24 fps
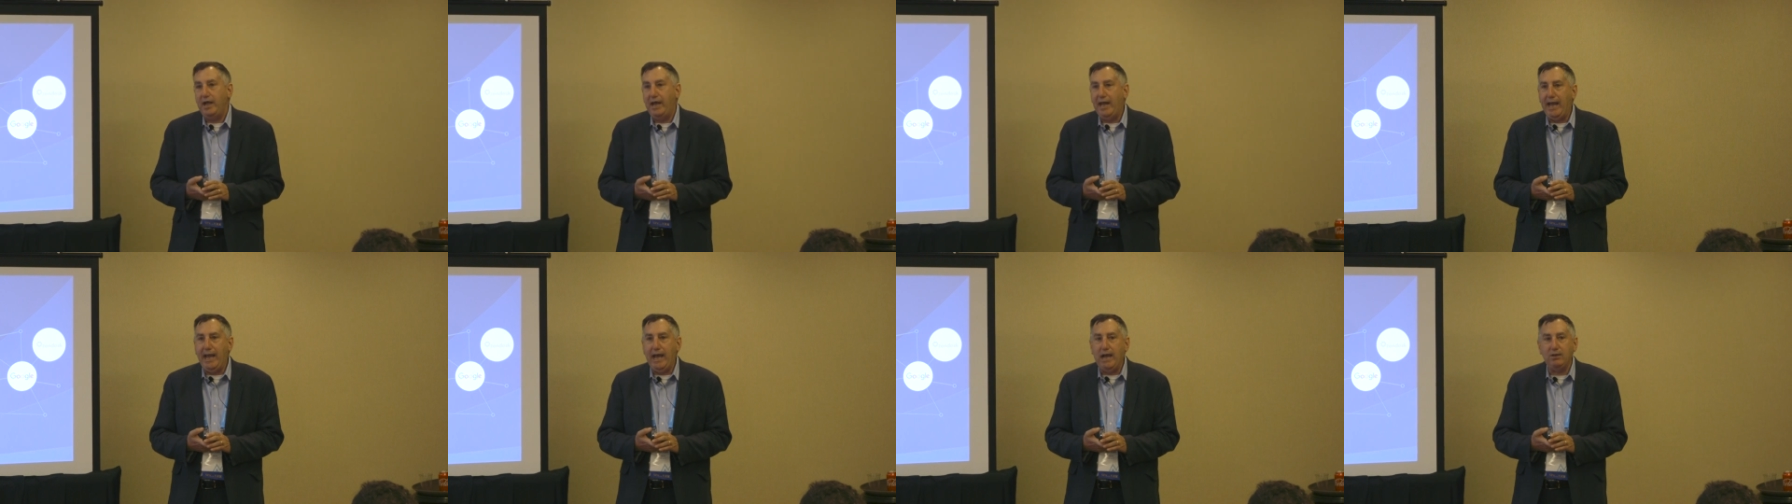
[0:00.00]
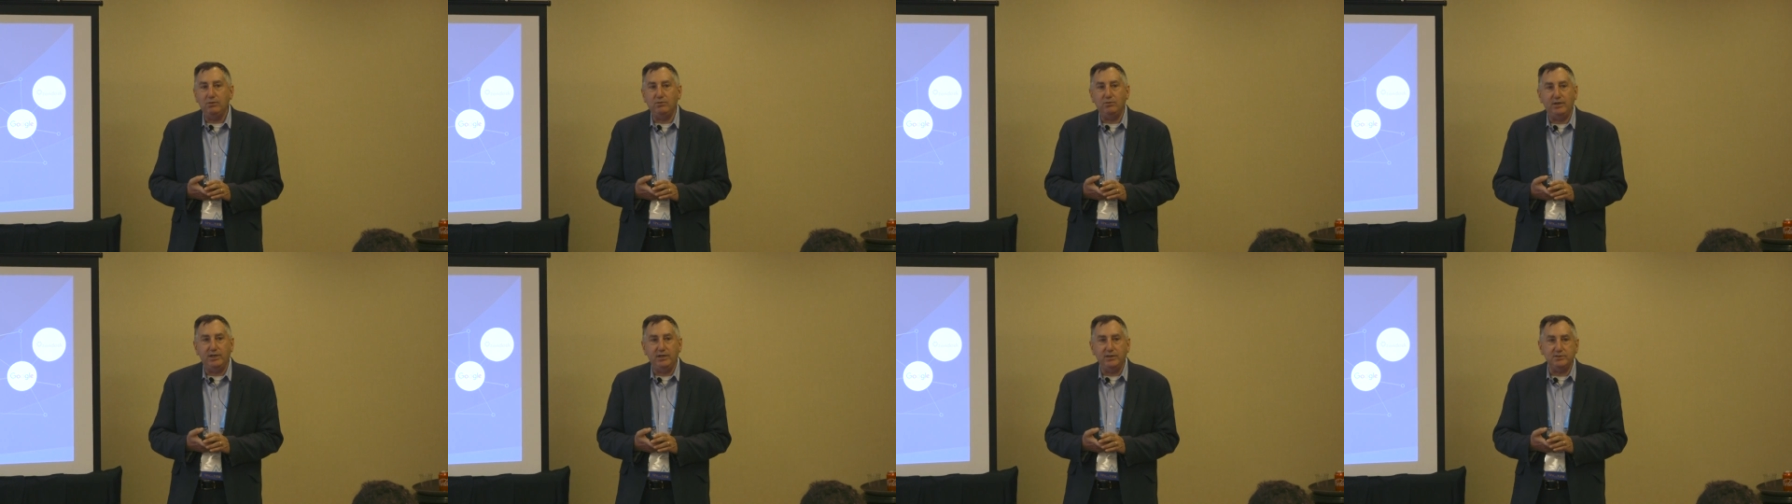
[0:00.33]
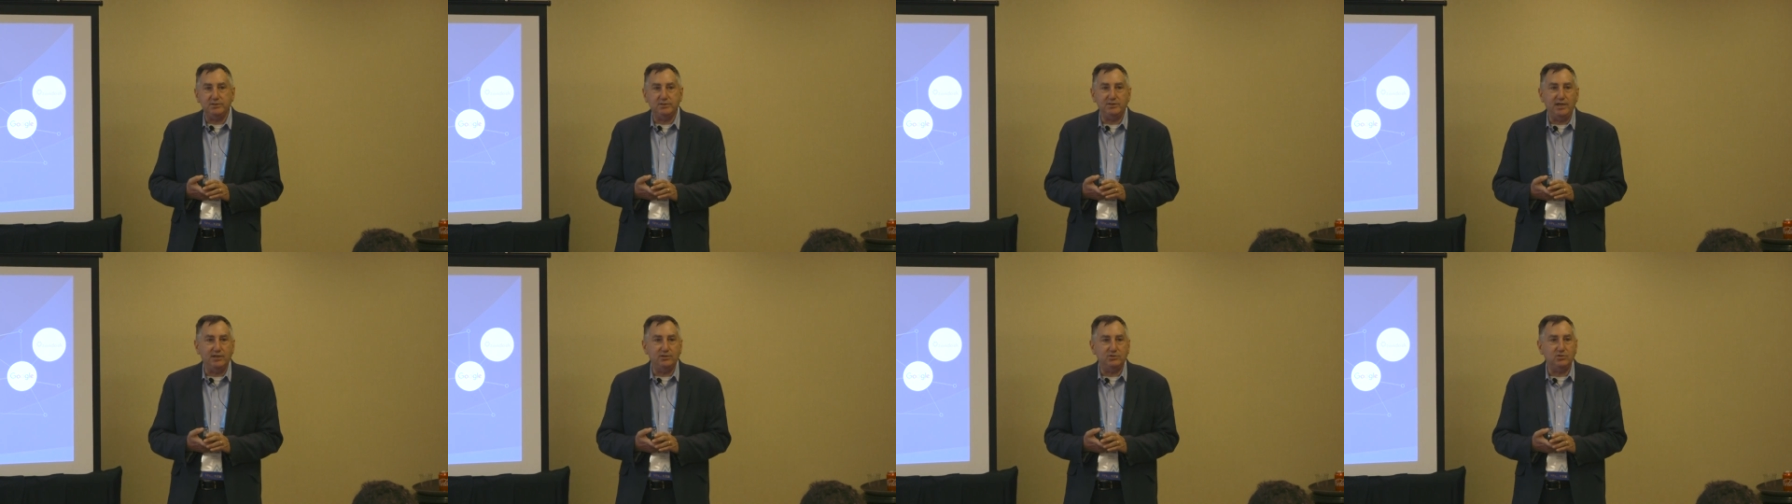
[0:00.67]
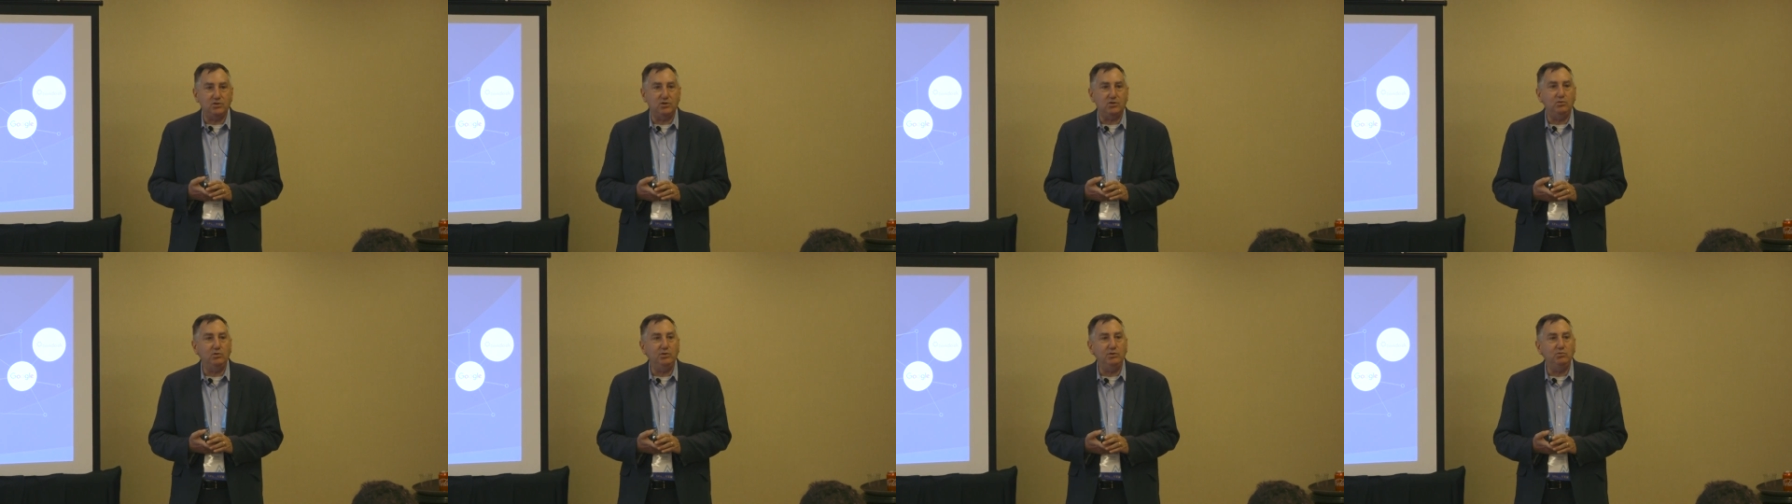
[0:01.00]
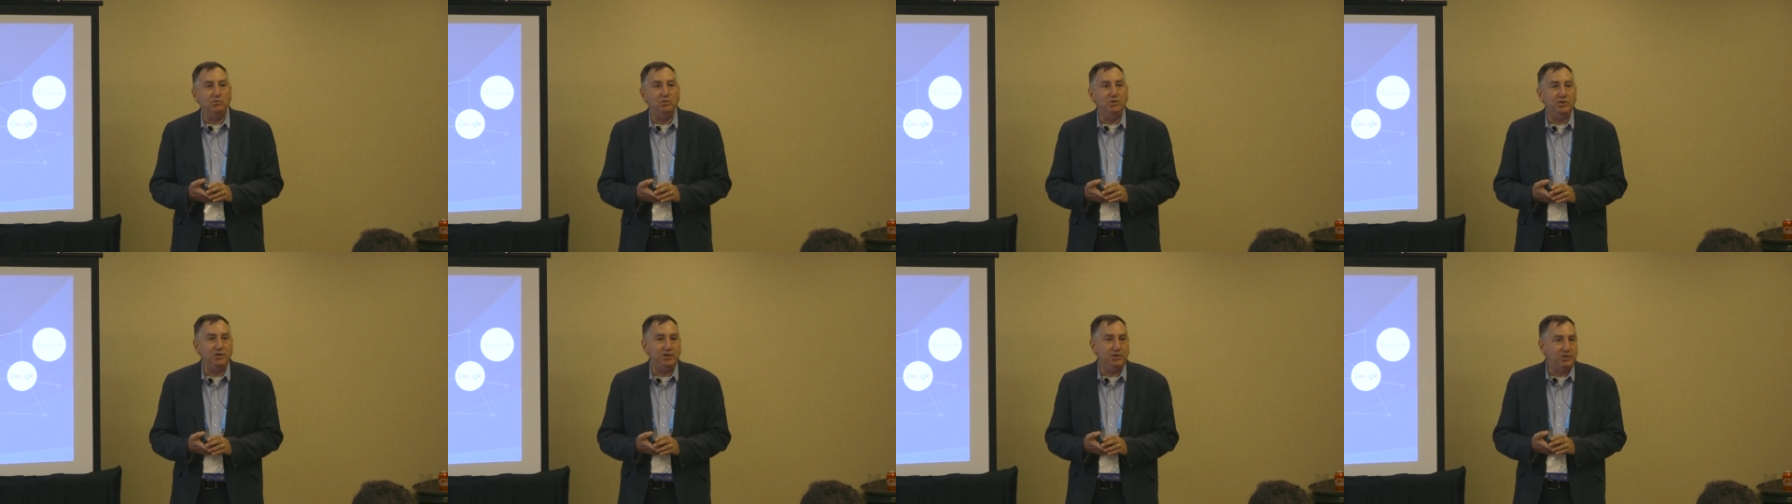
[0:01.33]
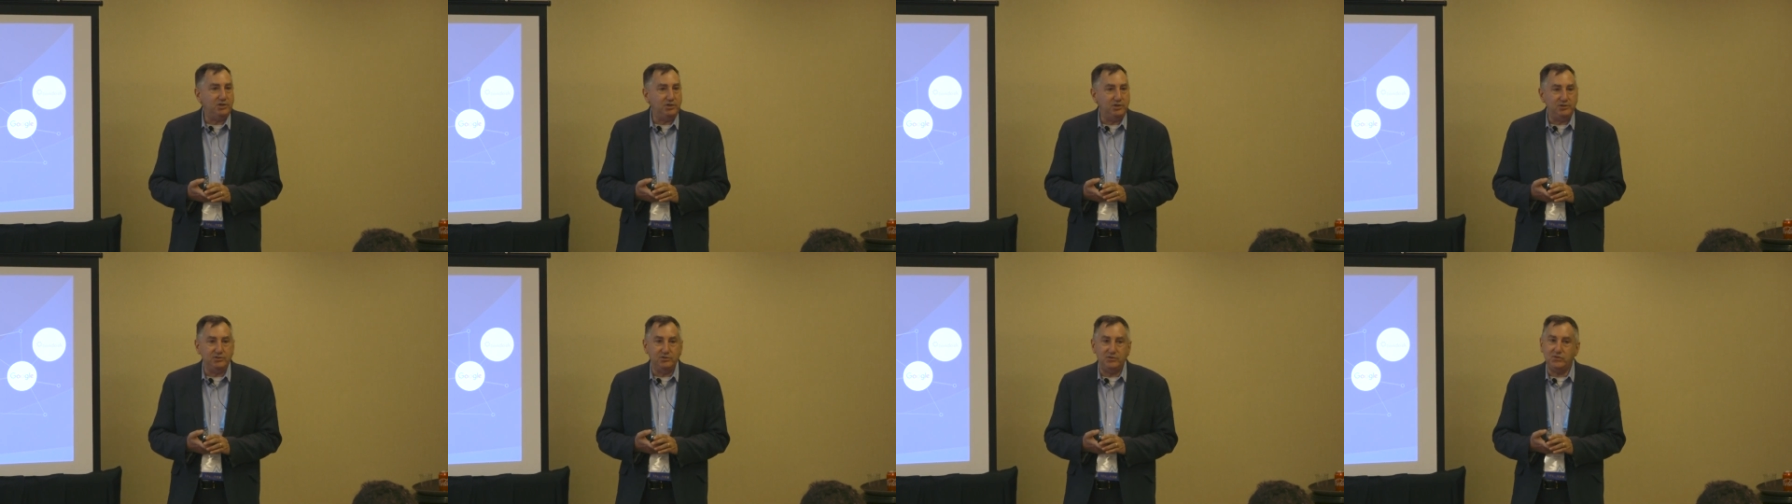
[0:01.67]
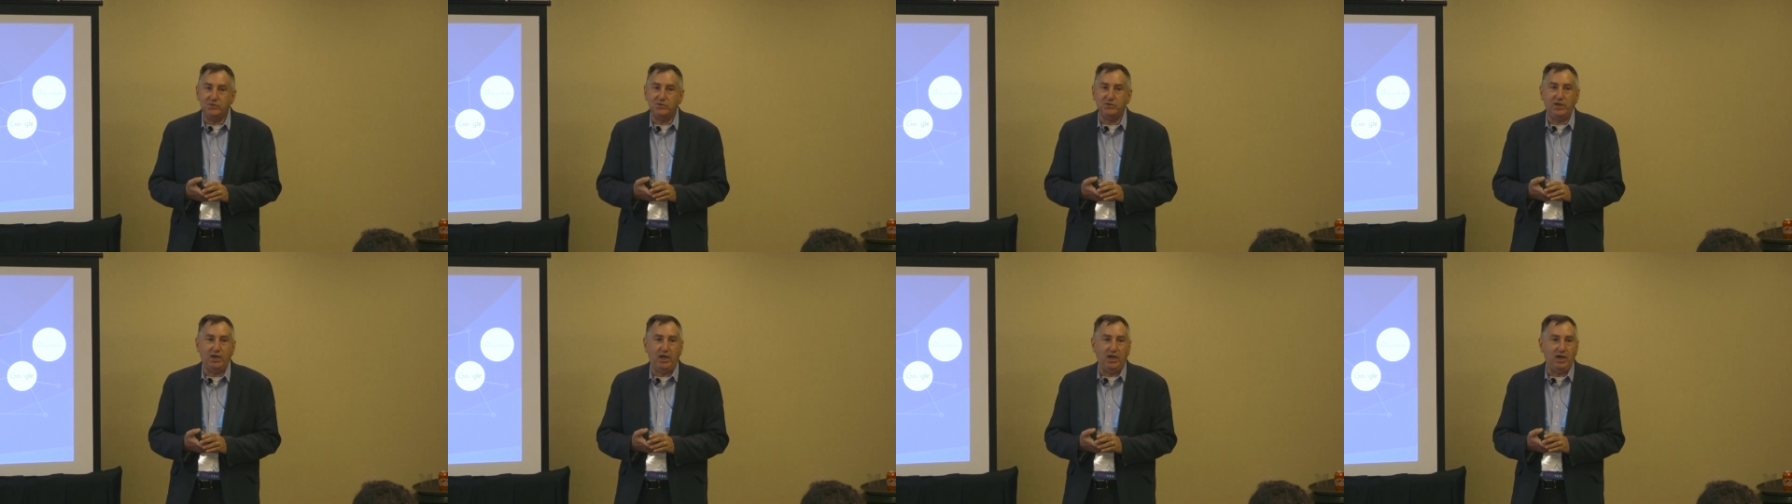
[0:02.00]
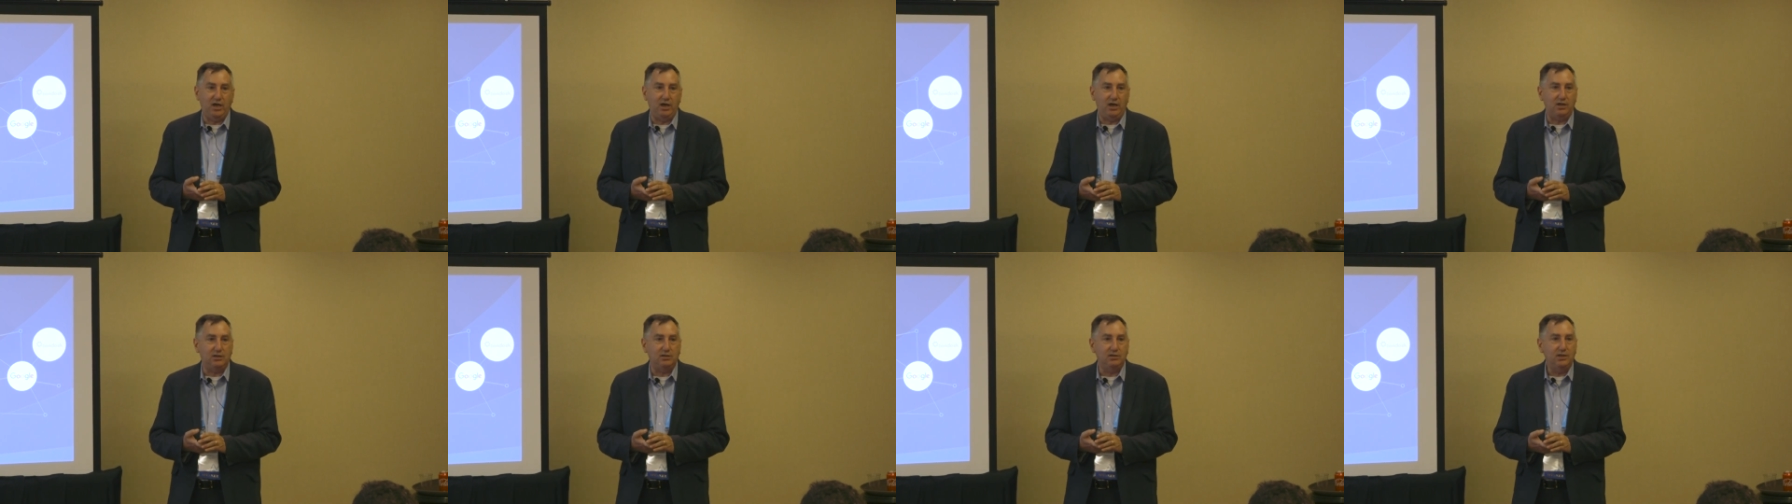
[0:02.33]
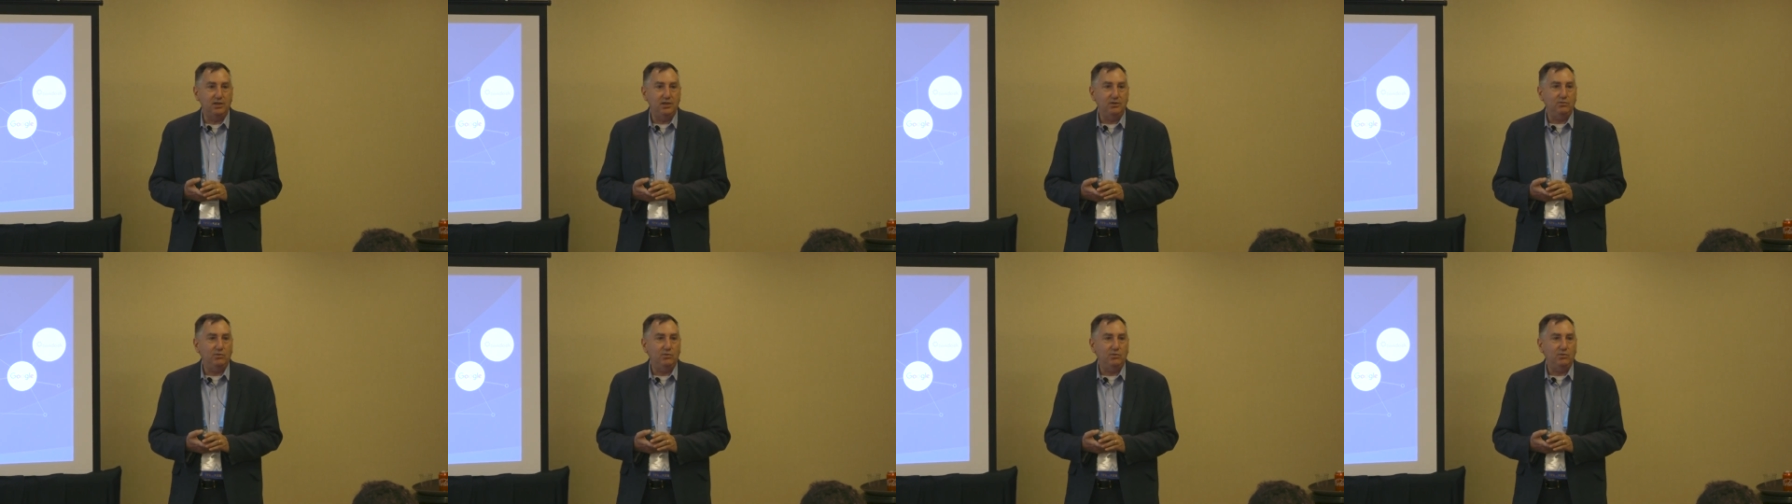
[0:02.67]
at Ringcentral, we really couldn't scale.